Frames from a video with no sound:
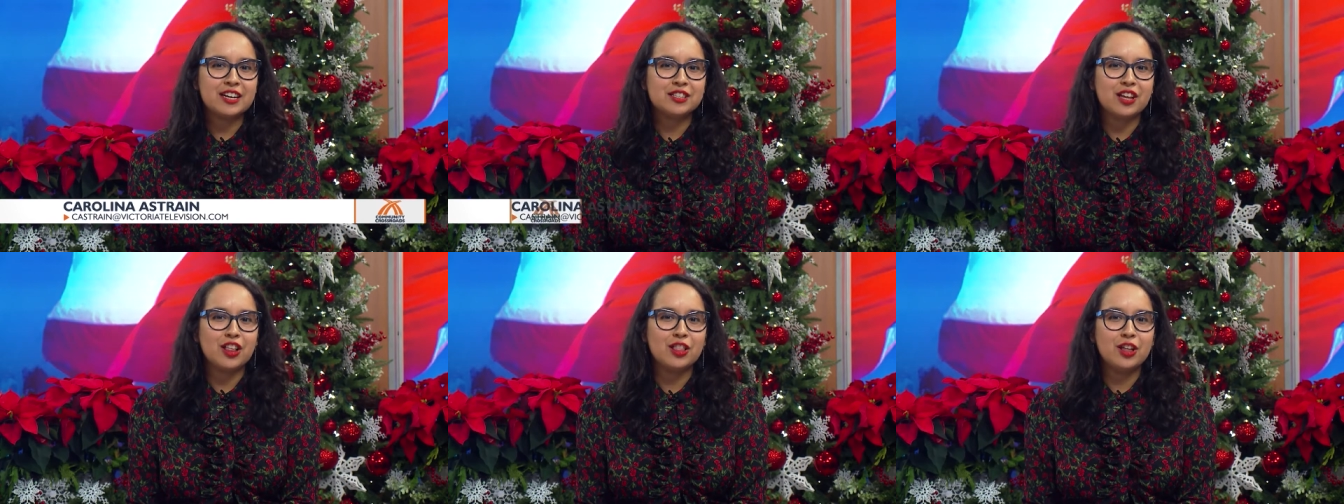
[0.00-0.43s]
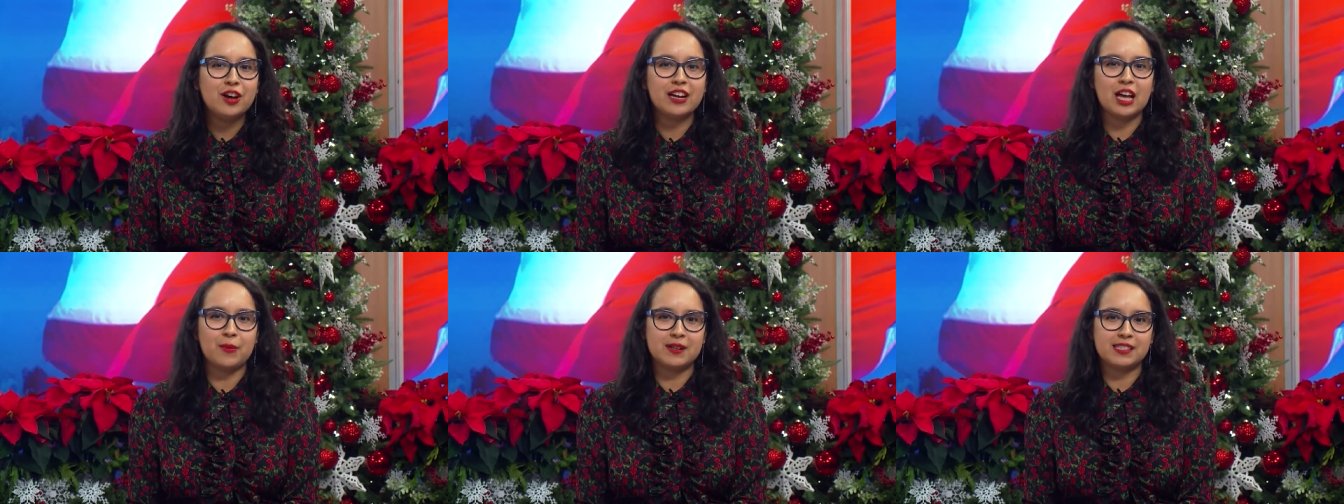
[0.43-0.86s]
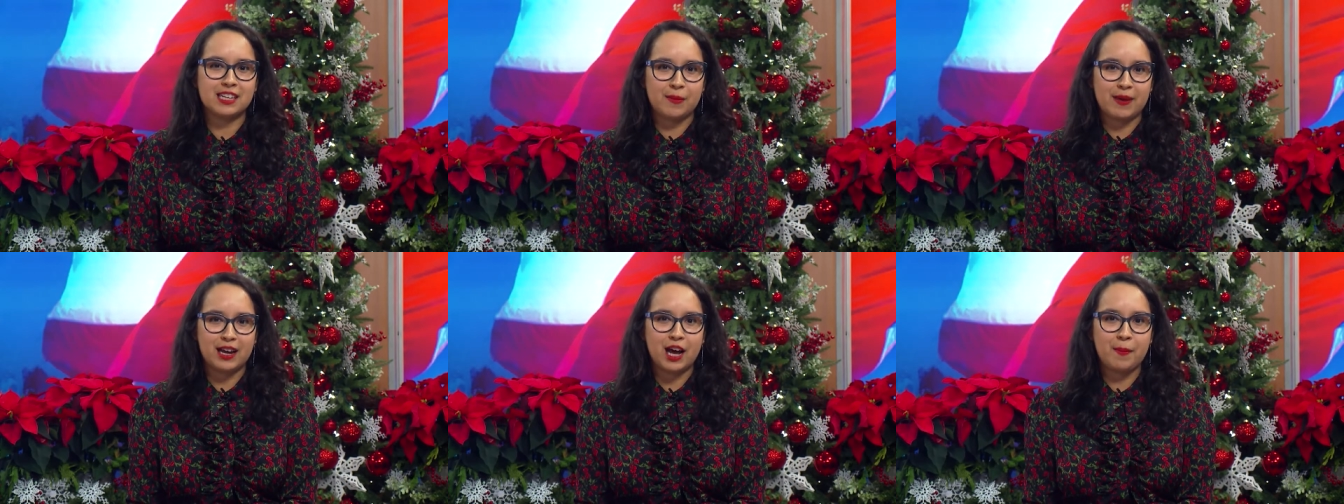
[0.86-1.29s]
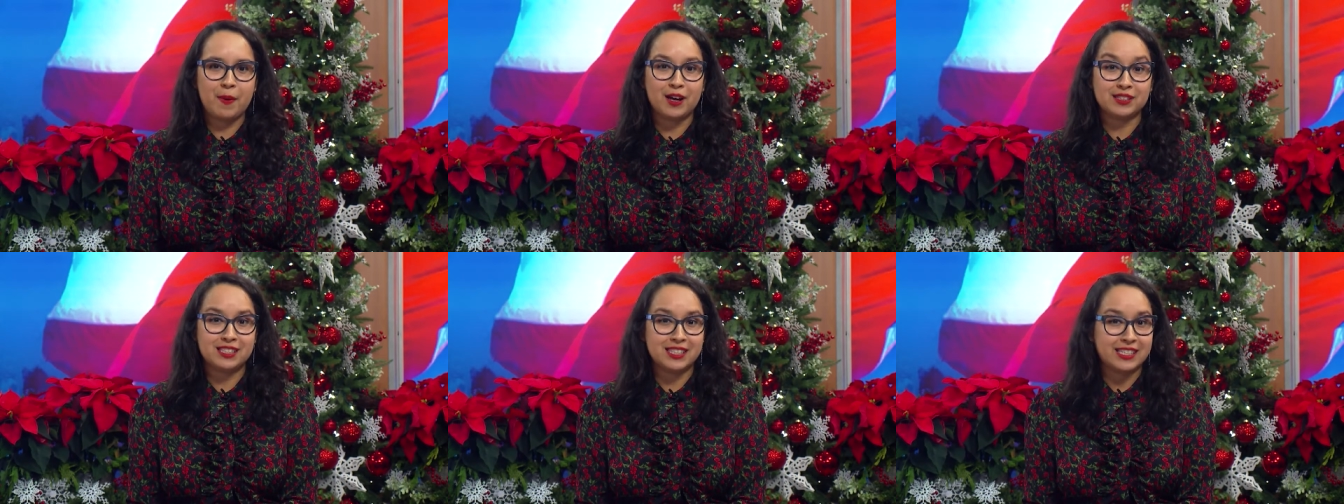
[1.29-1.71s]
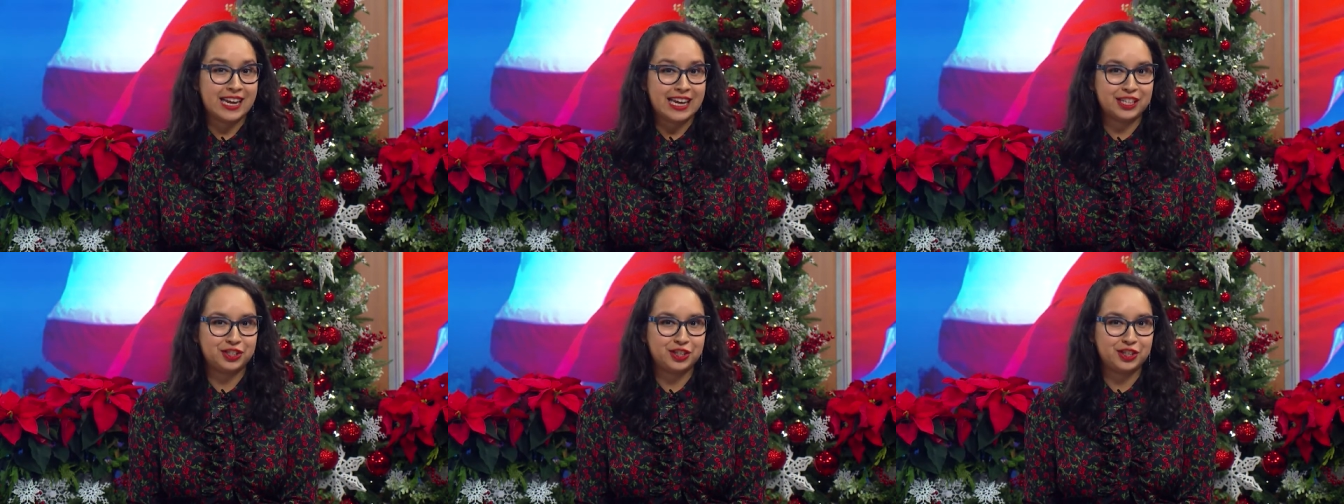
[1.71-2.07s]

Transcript: Here's a look at what's coming up on today's